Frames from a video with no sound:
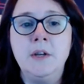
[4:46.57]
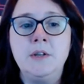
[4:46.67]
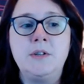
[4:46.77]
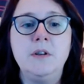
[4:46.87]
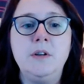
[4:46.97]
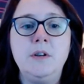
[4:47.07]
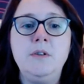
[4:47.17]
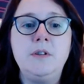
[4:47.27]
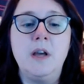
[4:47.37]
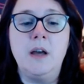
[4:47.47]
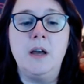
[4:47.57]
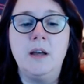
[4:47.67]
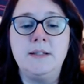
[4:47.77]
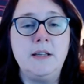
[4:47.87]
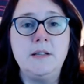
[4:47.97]
So the new
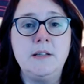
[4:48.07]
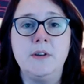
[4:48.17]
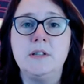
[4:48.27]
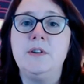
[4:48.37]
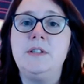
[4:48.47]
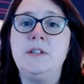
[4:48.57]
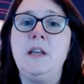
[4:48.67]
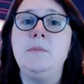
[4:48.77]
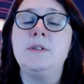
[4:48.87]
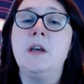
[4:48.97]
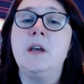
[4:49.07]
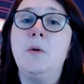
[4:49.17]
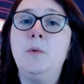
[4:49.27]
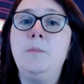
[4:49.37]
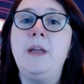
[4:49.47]
Dataverse for Teams
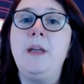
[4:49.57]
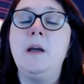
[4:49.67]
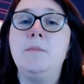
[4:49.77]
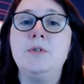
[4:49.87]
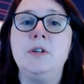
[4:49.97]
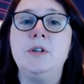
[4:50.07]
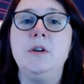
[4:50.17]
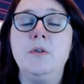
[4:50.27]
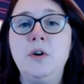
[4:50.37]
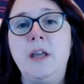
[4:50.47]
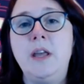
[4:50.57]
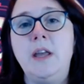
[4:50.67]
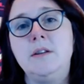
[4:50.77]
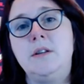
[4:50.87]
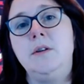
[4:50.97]
will be able to hook
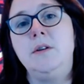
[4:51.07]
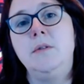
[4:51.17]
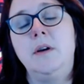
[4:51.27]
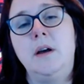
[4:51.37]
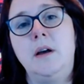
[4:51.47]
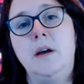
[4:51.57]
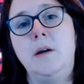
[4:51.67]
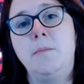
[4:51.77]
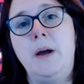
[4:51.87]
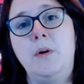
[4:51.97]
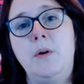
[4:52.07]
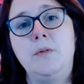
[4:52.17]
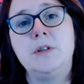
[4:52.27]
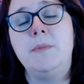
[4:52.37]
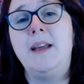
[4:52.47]
into Power
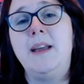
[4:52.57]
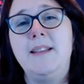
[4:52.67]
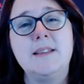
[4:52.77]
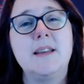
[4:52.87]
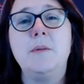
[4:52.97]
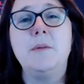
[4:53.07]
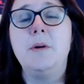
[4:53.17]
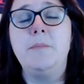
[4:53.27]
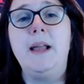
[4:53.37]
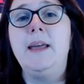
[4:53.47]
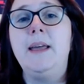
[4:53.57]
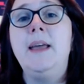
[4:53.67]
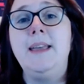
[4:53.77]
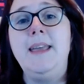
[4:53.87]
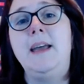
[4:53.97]
Automate, and that's going to propel it
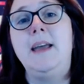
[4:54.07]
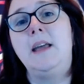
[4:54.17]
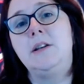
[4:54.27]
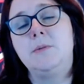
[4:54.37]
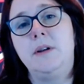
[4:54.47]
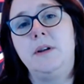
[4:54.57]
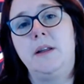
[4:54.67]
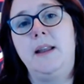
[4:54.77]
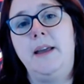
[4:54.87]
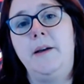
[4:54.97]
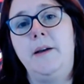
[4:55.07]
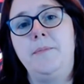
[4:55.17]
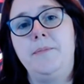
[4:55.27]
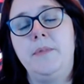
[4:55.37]
yet again to another layer.